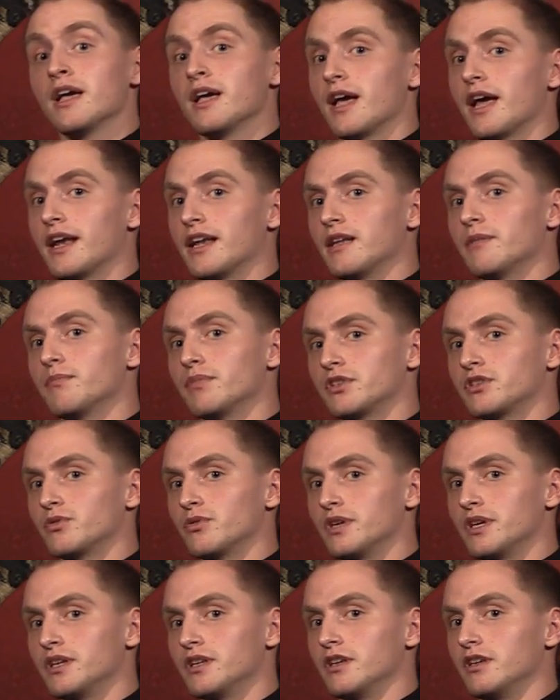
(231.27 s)
and in
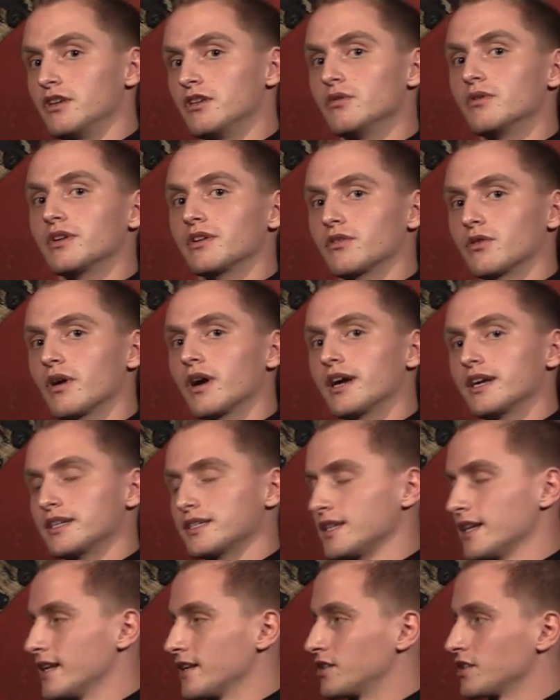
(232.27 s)
between you and
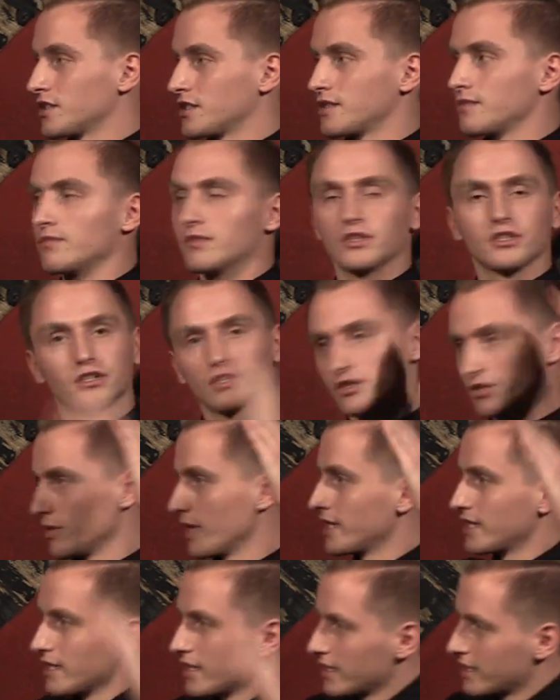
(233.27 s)
Christ, and it just
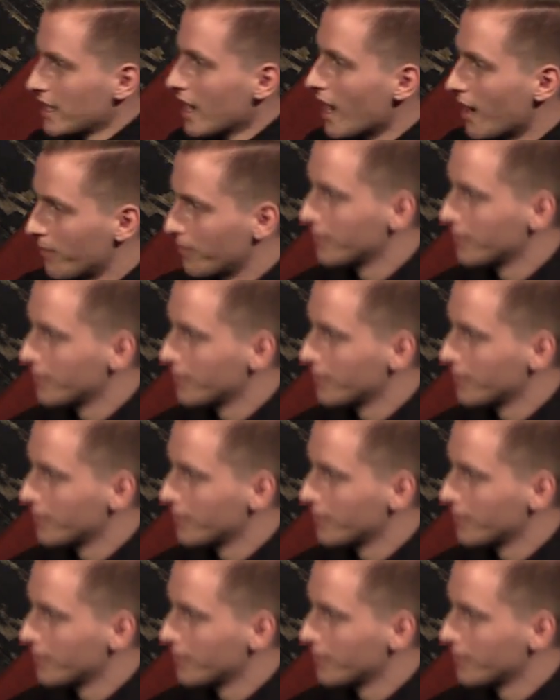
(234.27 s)
straight to the top.